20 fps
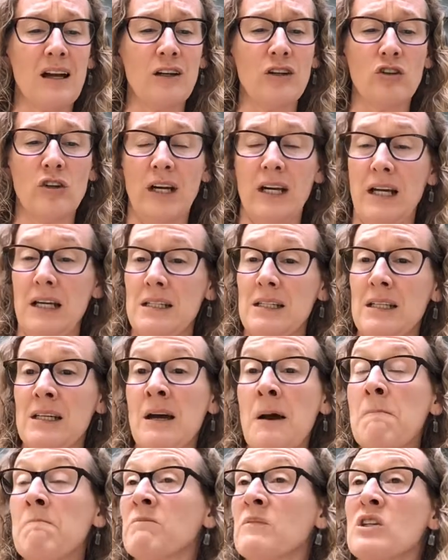It's not a great
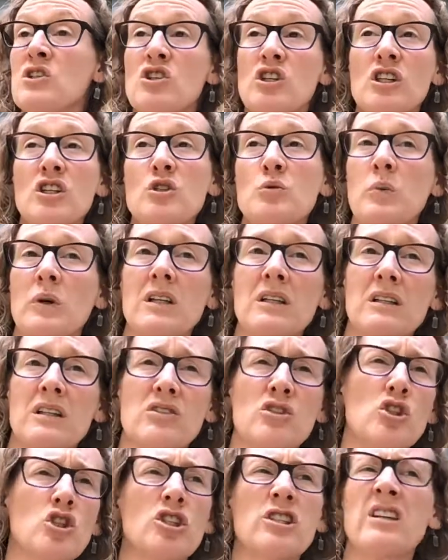idea. She
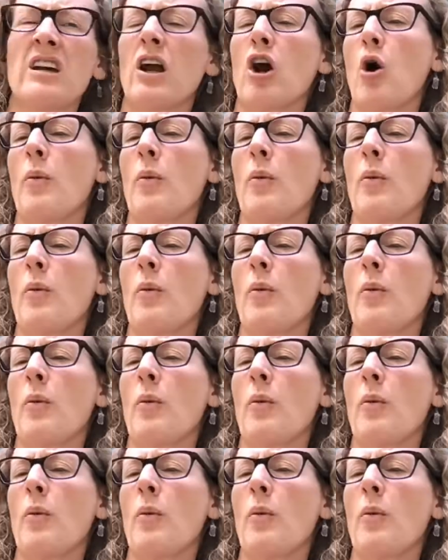just wouldn't listen.